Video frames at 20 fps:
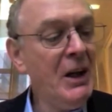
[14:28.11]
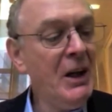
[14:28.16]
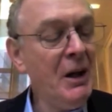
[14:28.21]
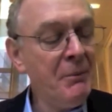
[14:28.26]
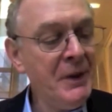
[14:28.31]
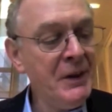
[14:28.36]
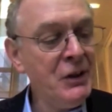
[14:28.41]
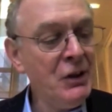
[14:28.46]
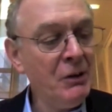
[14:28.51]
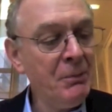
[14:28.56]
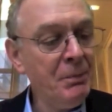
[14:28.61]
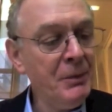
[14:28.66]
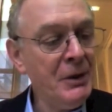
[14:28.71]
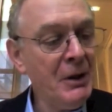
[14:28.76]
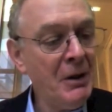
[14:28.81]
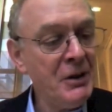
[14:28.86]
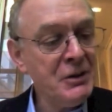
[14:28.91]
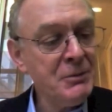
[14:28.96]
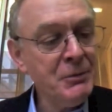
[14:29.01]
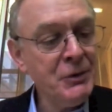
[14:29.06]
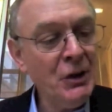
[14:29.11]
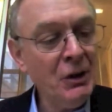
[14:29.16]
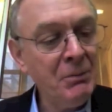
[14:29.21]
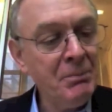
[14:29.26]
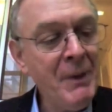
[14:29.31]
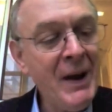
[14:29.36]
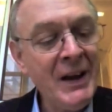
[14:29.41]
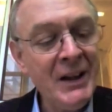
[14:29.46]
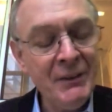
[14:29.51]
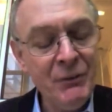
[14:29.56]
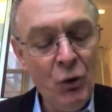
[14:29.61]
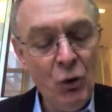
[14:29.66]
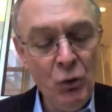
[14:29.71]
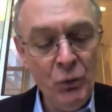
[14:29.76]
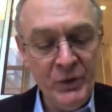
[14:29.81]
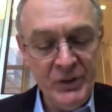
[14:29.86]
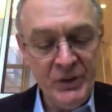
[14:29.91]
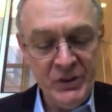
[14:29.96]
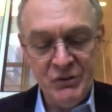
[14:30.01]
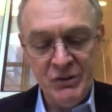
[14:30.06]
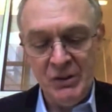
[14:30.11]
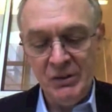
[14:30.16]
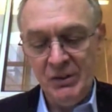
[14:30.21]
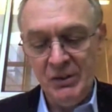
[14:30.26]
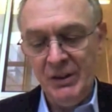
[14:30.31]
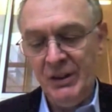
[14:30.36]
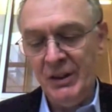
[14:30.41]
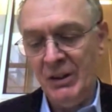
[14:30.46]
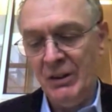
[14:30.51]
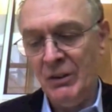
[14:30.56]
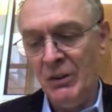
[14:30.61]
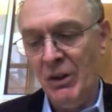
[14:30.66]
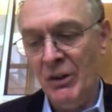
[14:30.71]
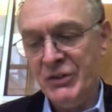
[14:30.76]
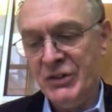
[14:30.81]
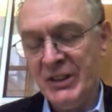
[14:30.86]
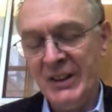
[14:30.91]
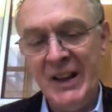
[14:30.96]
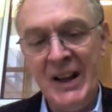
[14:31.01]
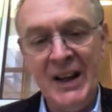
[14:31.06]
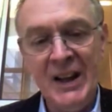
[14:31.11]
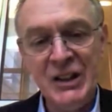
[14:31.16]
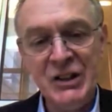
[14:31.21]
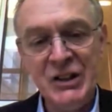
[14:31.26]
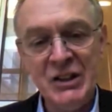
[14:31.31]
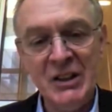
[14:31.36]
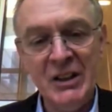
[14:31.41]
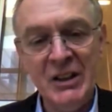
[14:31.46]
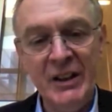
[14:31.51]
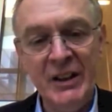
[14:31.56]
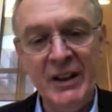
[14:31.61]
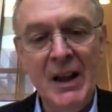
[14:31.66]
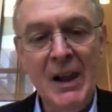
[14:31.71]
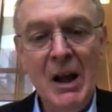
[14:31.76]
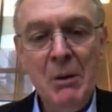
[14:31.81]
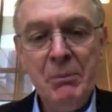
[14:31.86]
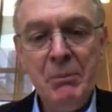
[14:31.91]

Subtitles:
yeah, I mean, young men have always drunk, you know, lots occasionally.